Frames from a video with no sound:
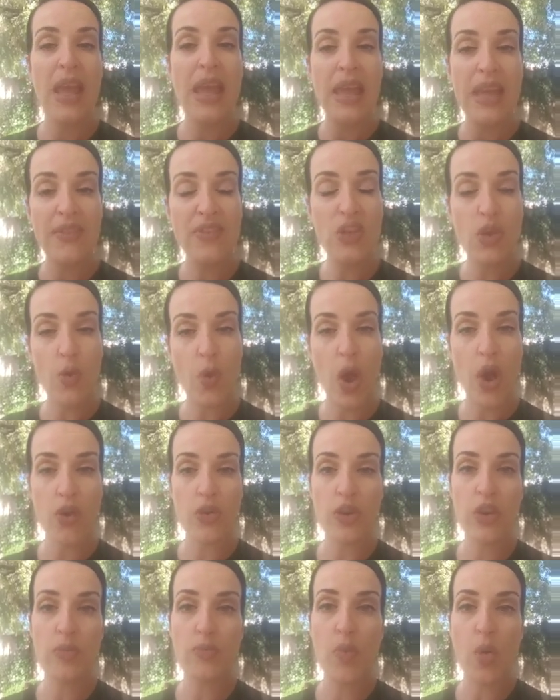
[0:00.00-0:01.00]
if you are
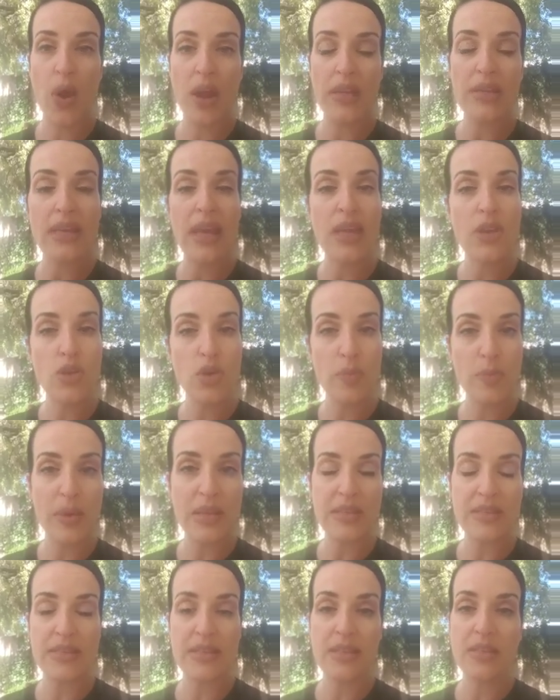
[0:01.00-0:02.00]
at a point in your
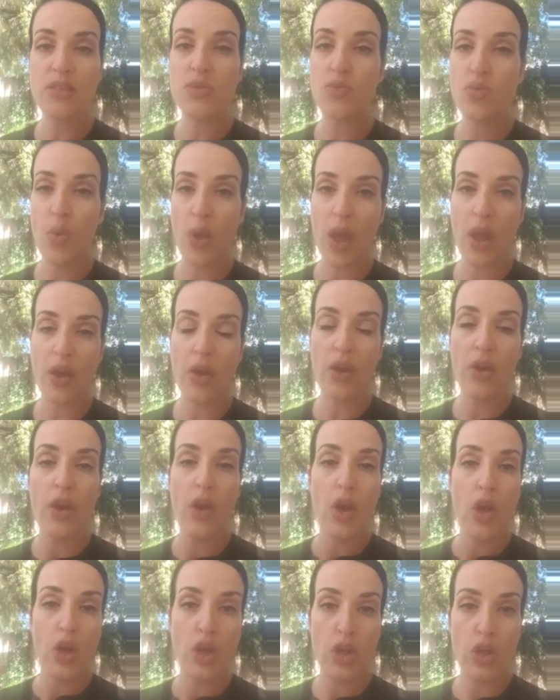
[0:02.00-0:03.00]
business where
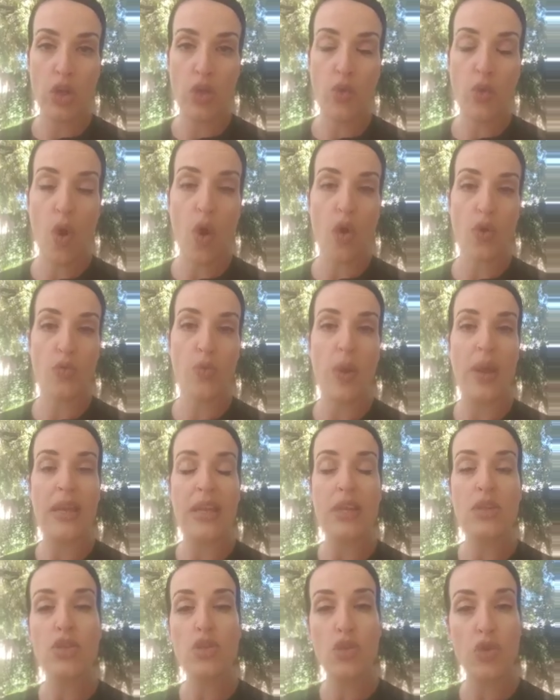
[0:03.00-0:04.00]
you are
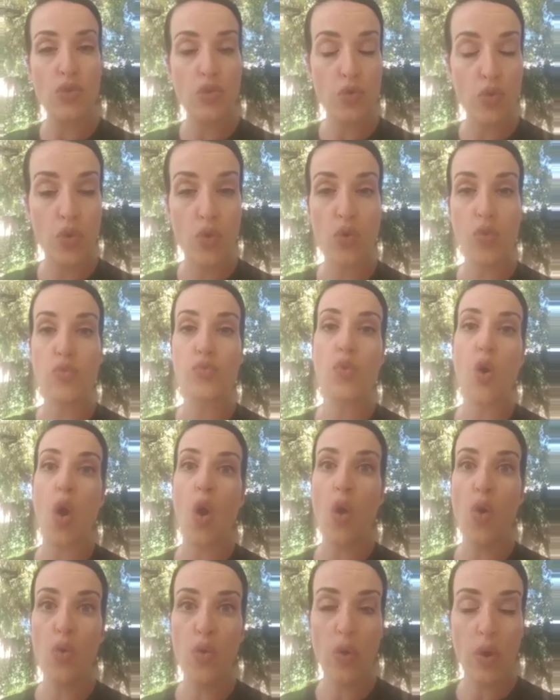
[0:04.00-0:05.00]
ready to
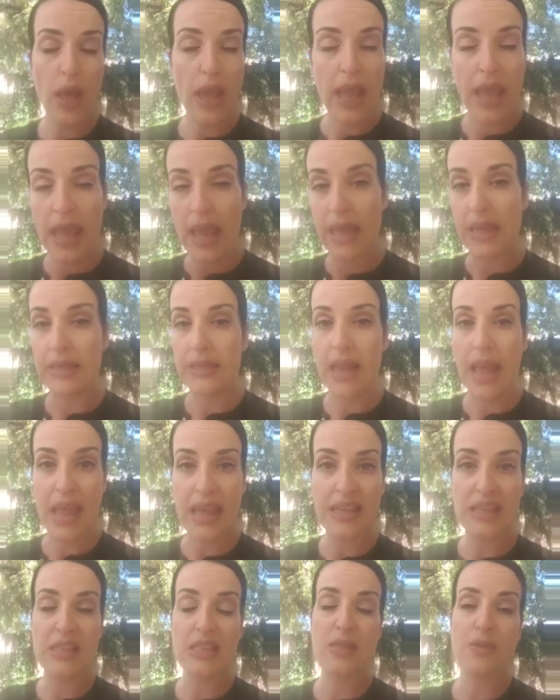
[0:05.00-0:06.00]
grow and
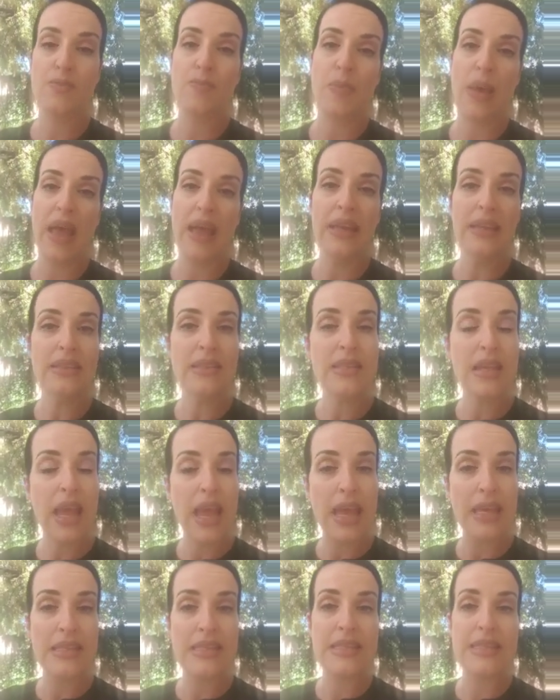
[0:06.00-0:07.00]
expand
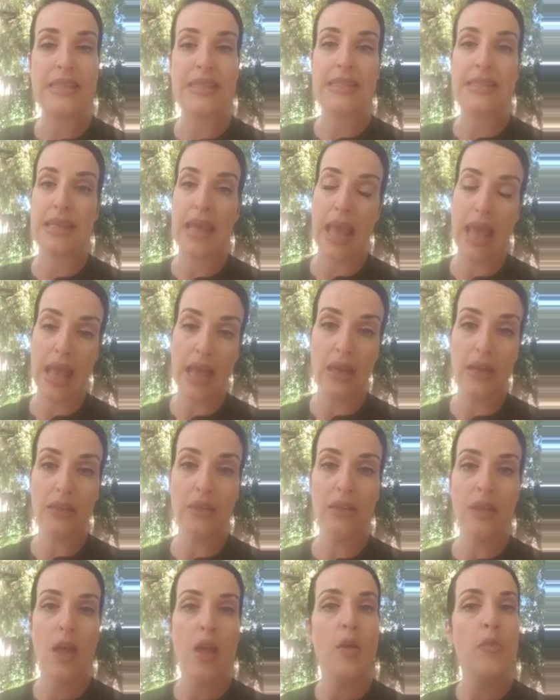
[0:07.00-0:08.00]
and
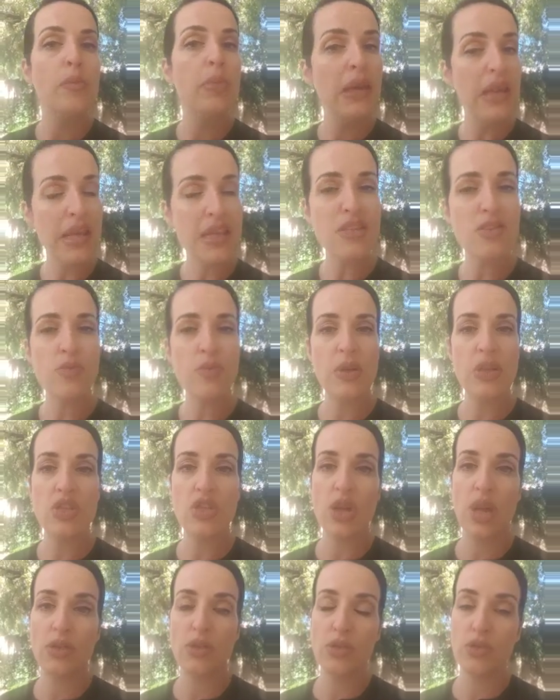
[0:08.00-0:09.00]
scale, please
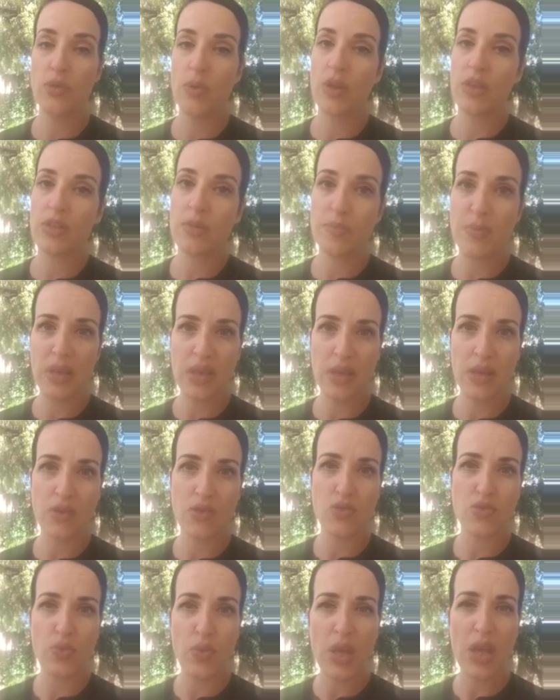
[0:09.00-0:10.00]
reach out to us,
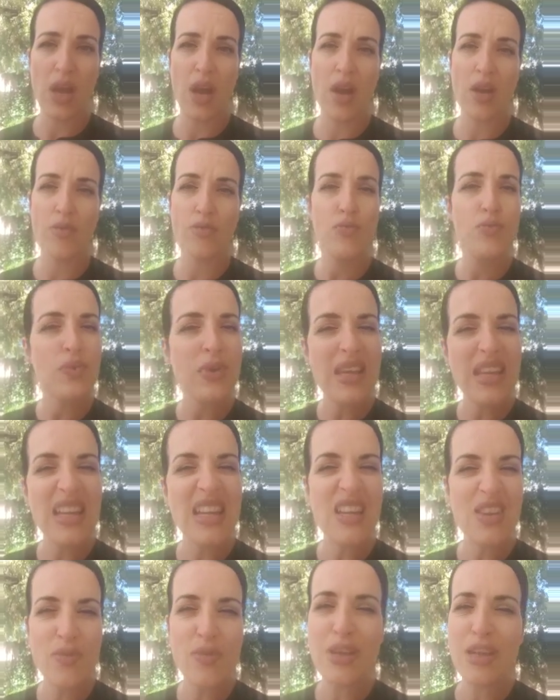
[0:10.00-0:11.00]
because we are
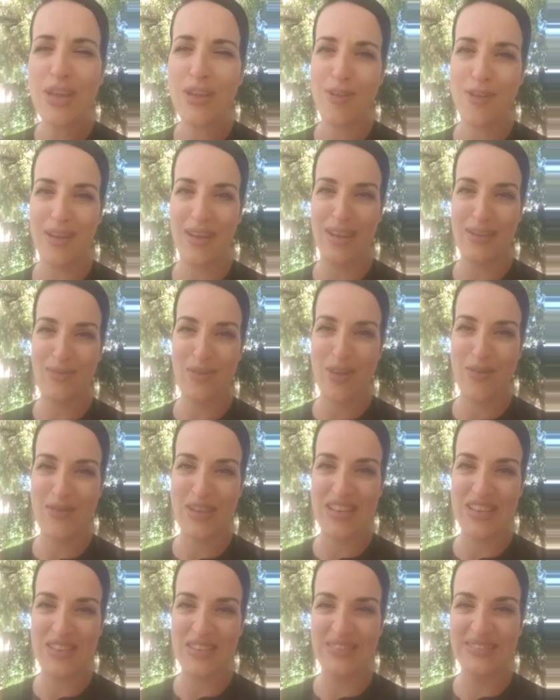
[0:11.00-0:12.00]
really, really good at what
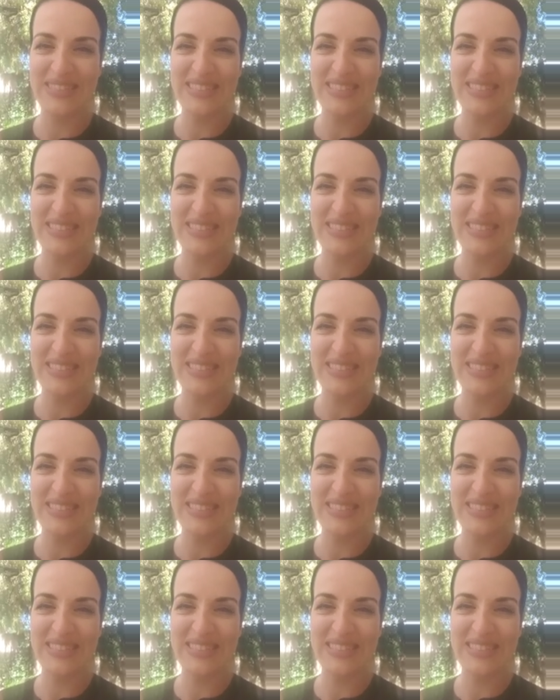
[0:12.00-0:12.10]
we do.